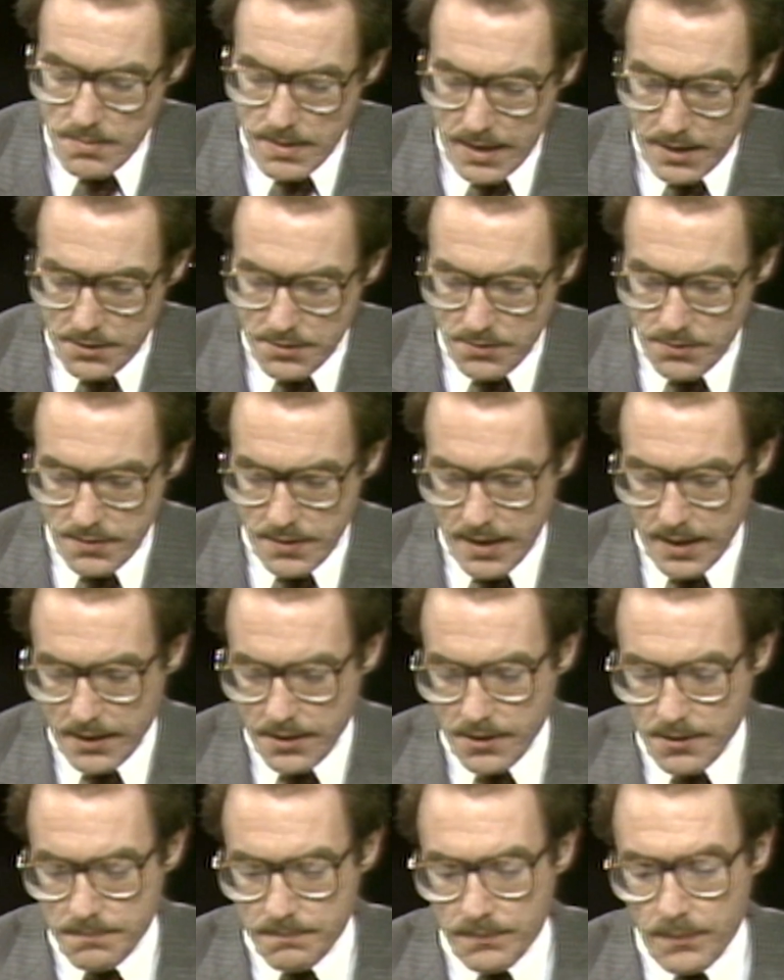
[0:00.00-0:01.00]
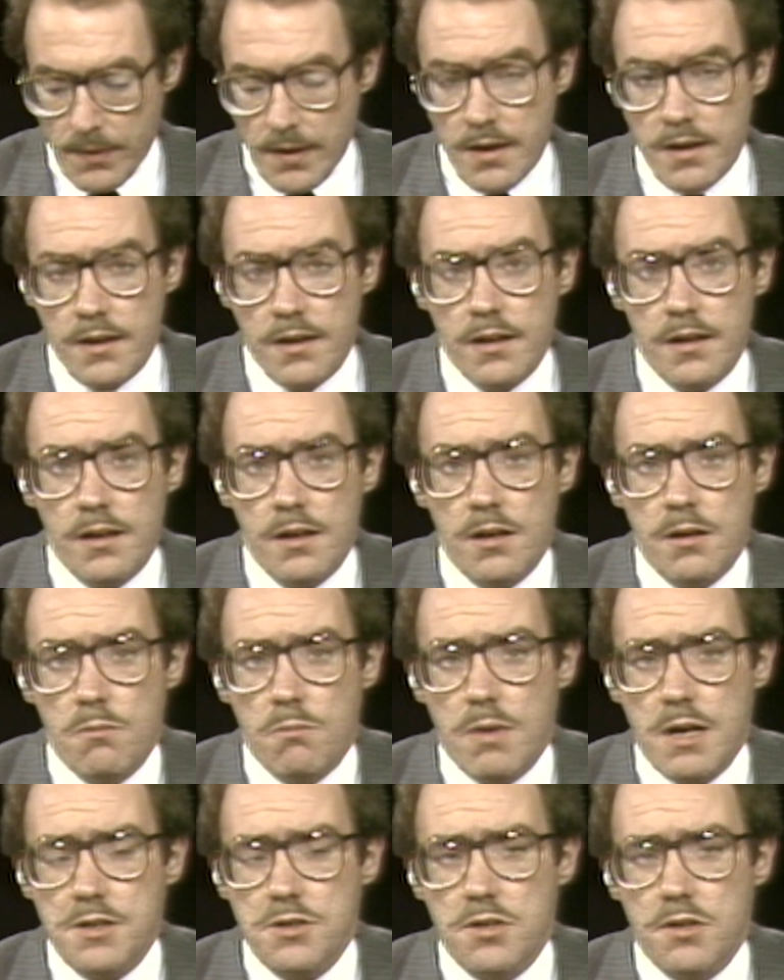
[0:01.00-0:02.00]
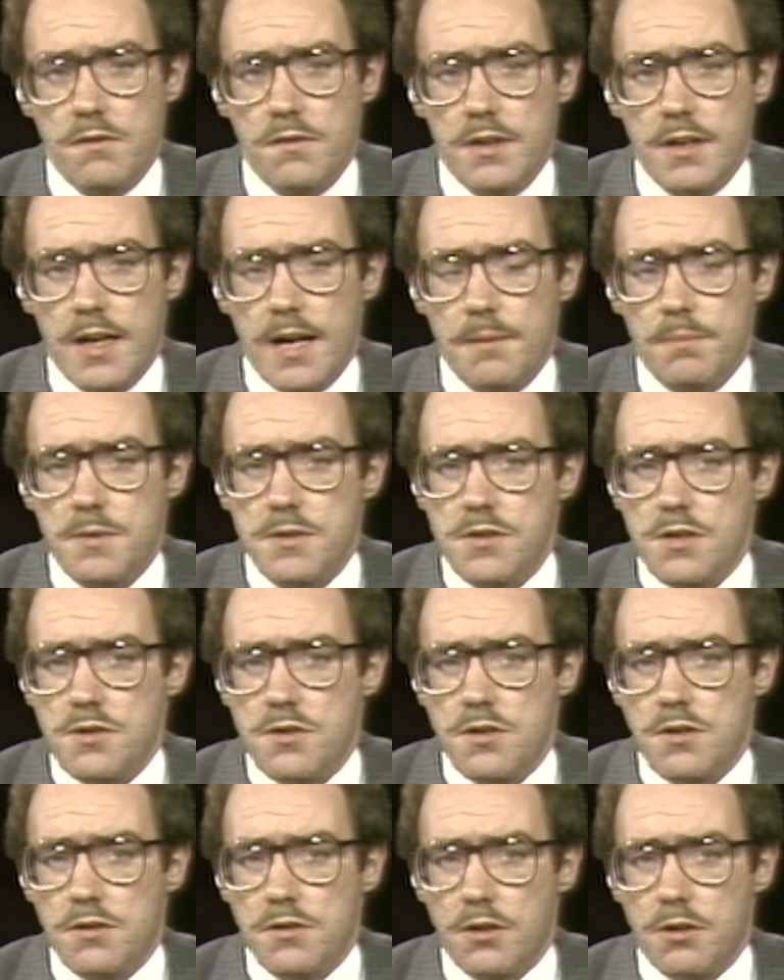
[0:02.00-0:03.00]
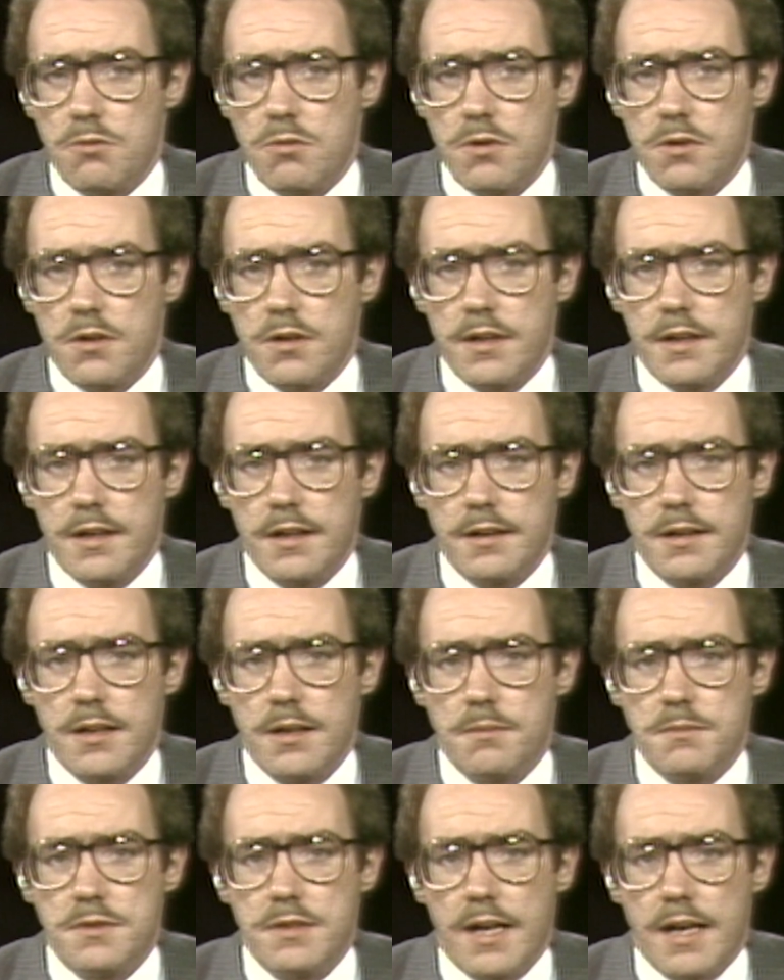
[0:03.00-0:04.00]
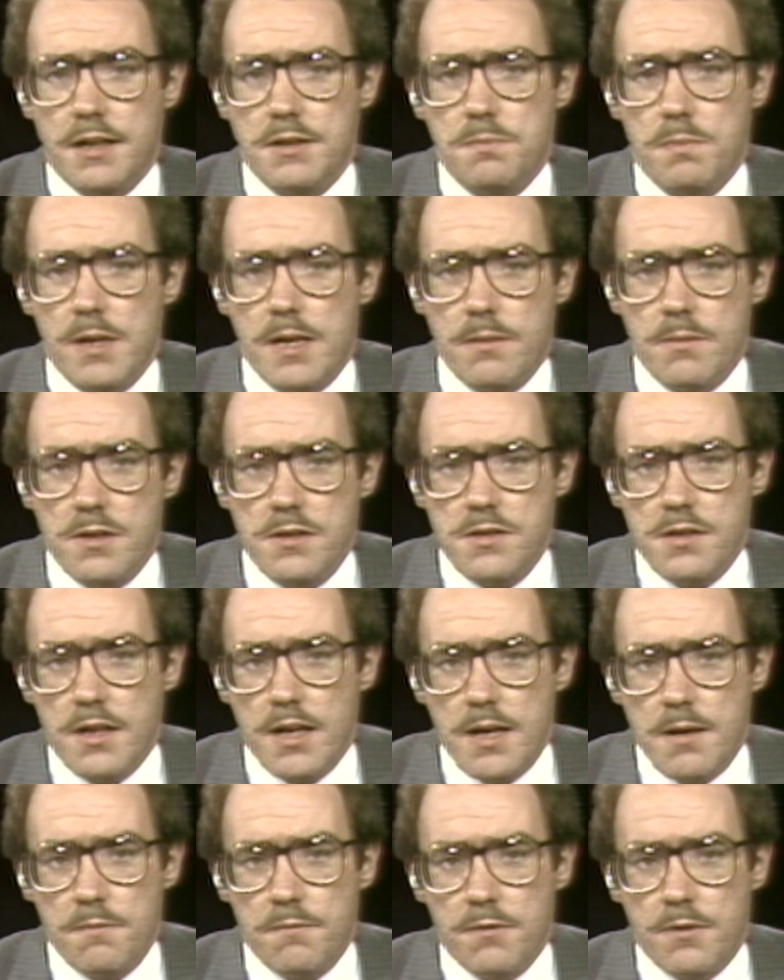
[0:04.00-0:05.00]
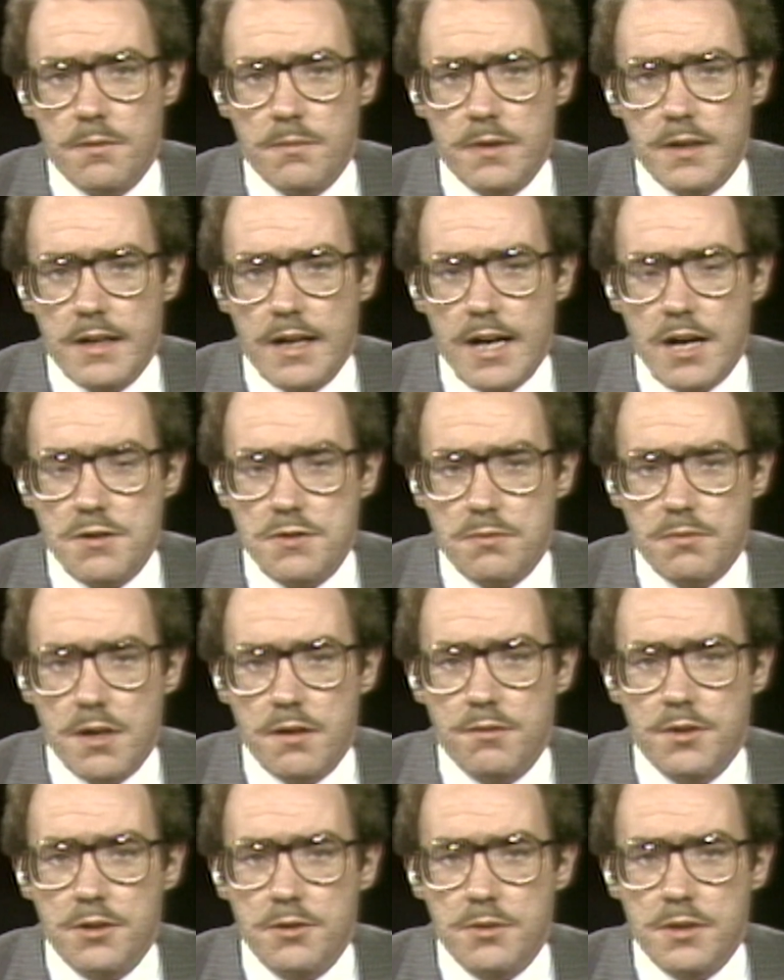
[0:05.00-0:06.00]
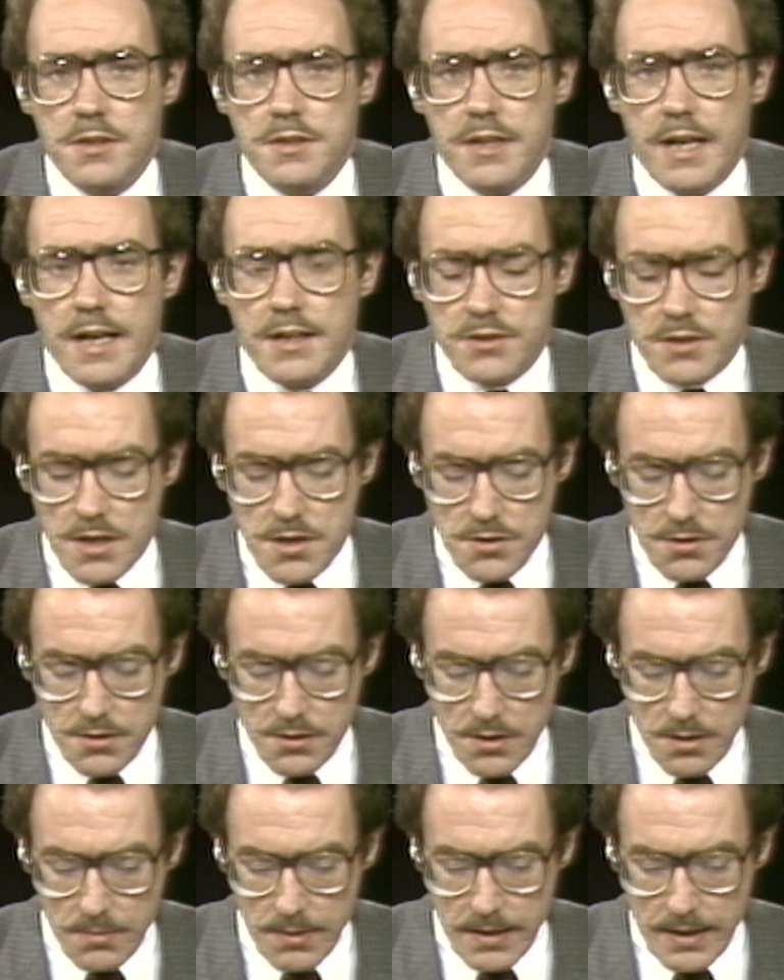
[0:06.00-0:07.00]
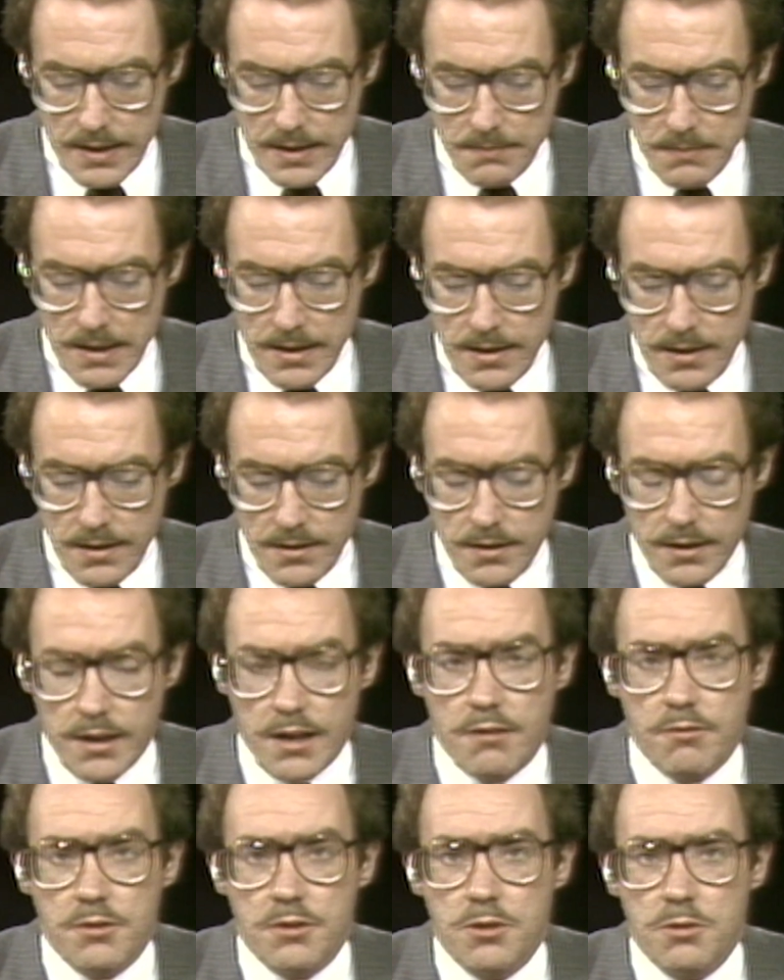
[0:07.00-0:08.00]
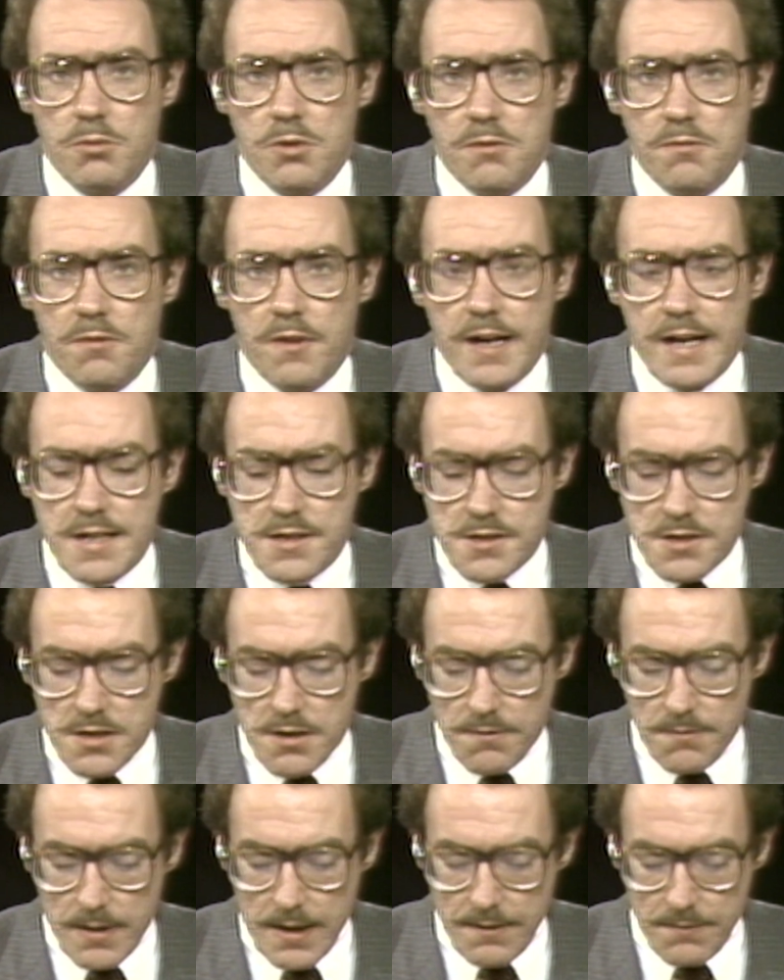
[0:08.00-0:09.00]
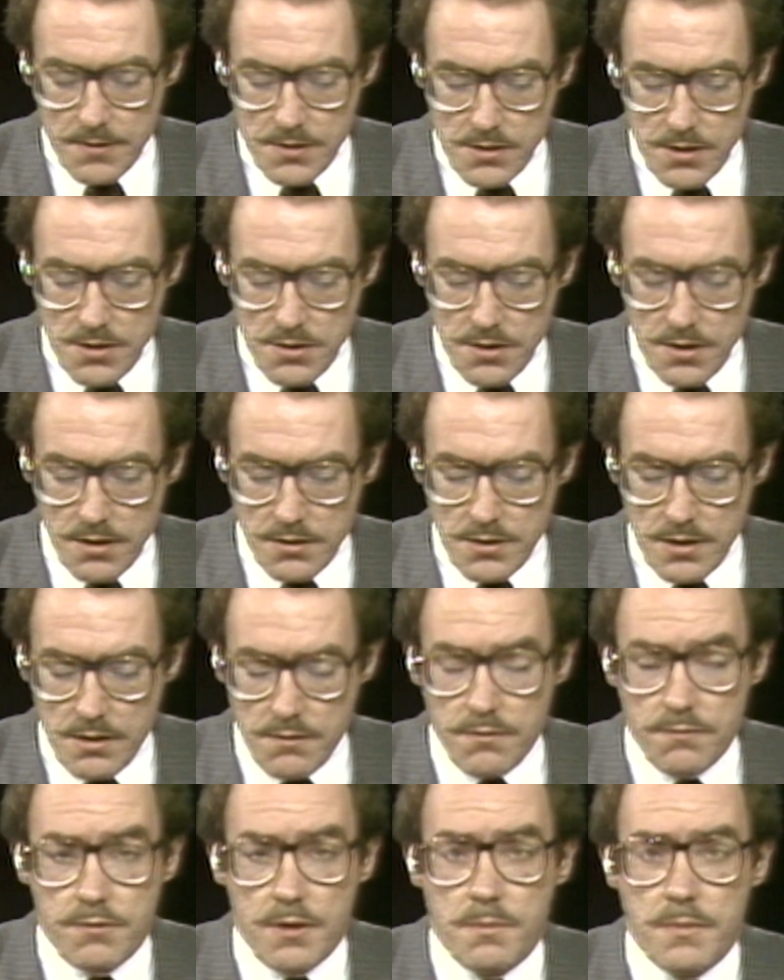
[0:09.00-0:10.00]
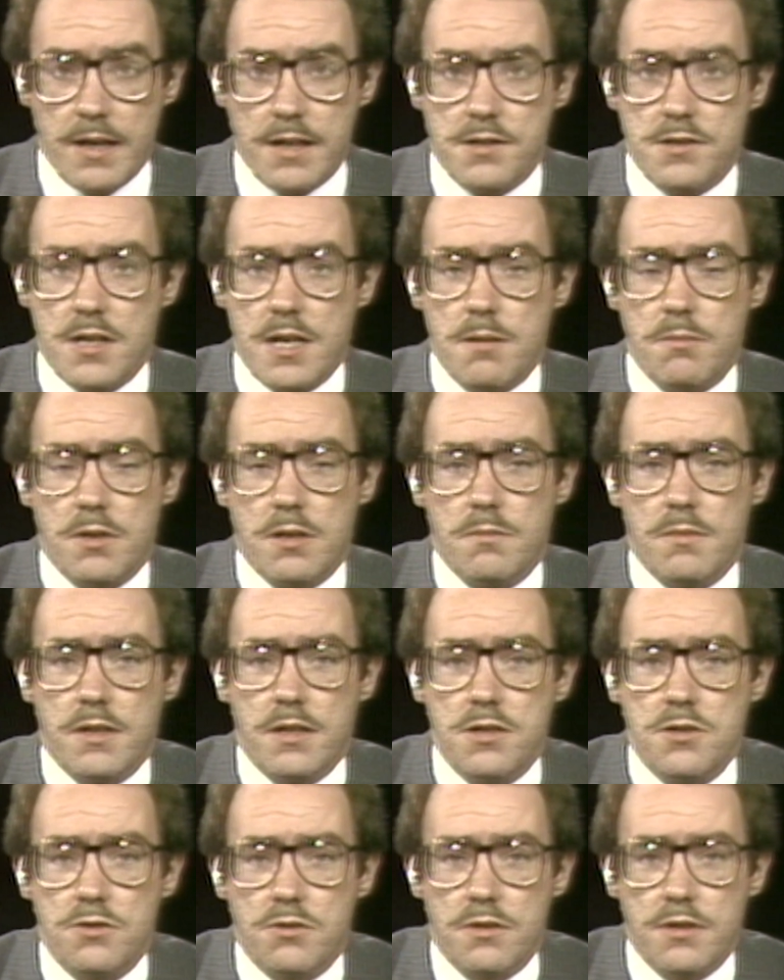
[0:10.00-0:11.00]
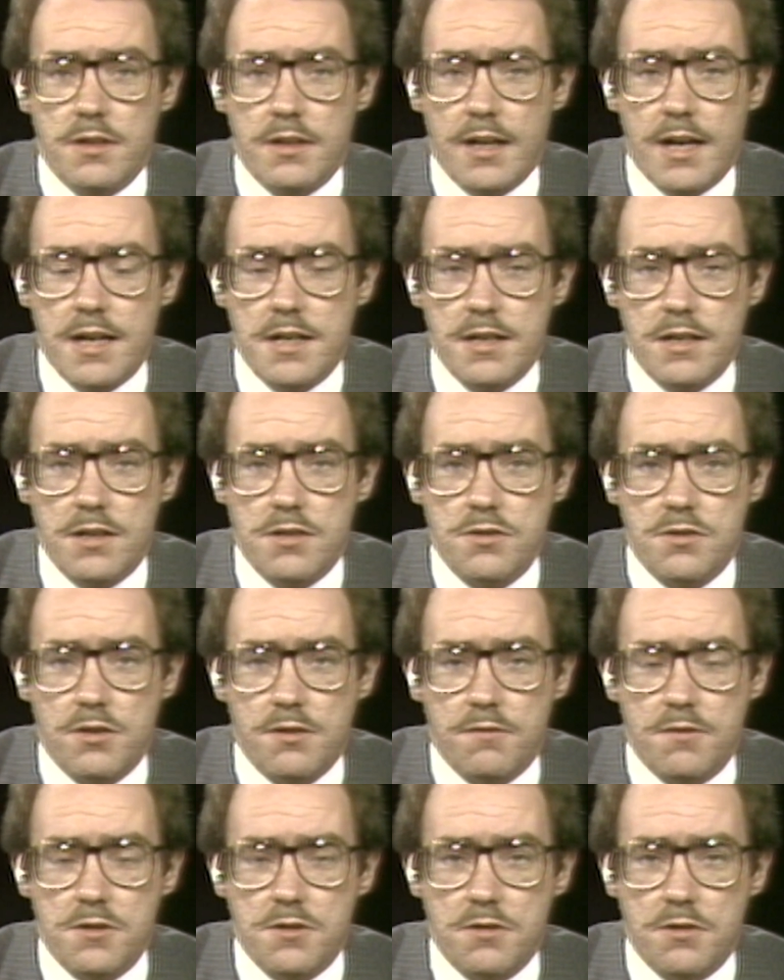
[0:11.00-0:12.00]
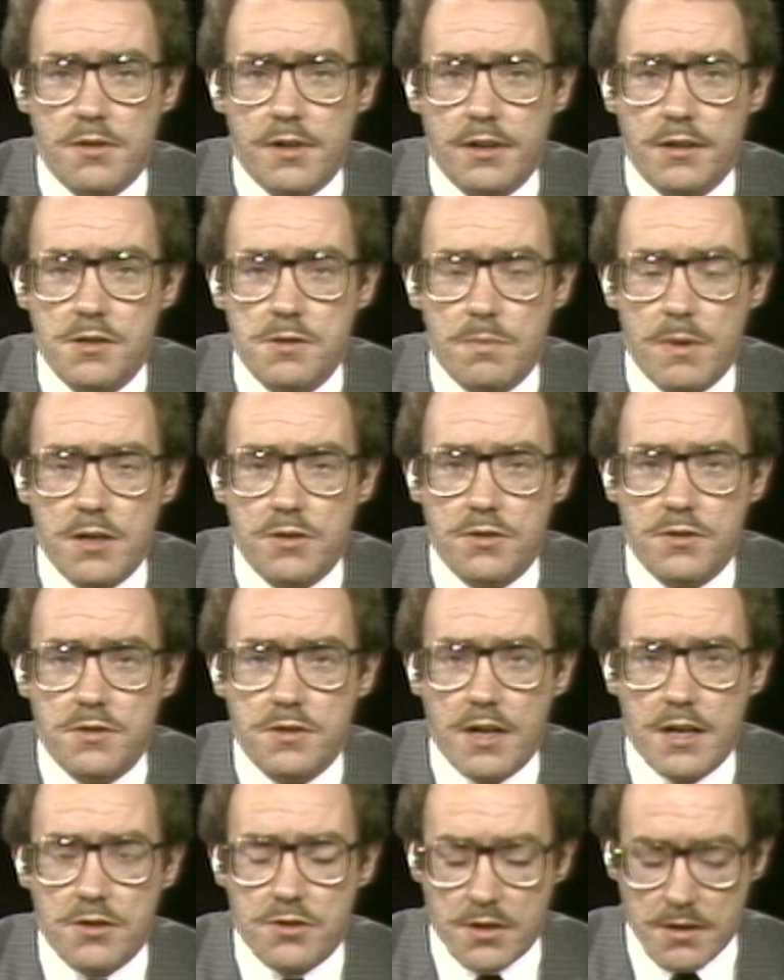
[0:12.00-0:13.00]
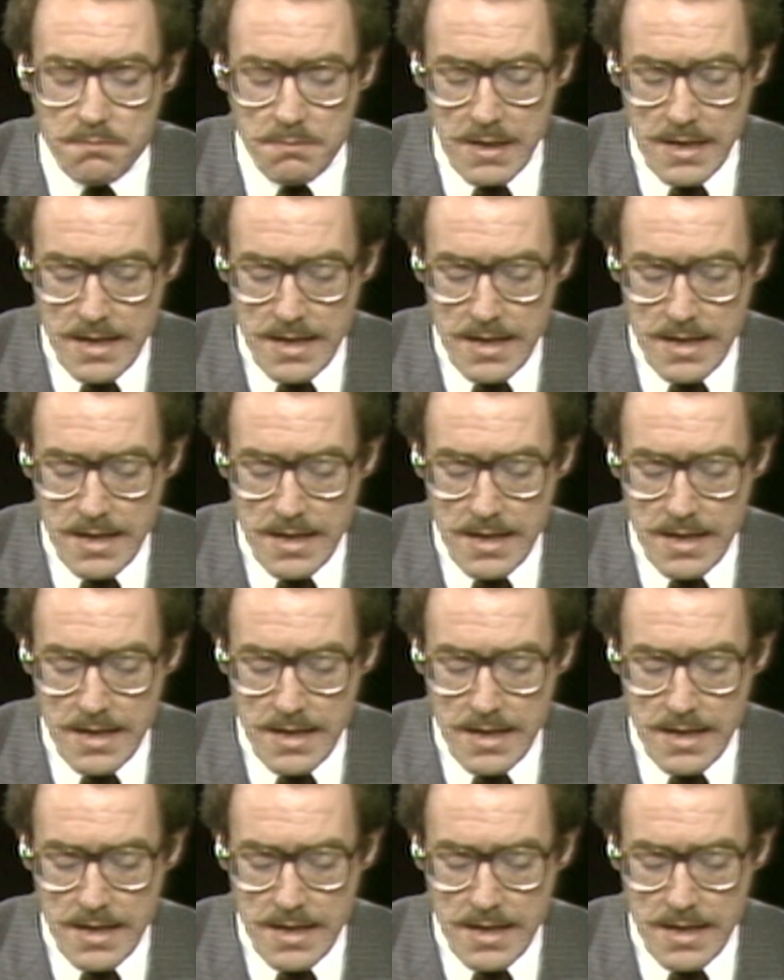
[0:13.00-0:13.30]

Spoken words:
back, sir. Thank you. Much of the opposition to quarterly income tax payments came from the House Revenue and Taxation Committee. The governor will find stiff opposition from that same committee should the idea surface during the special session.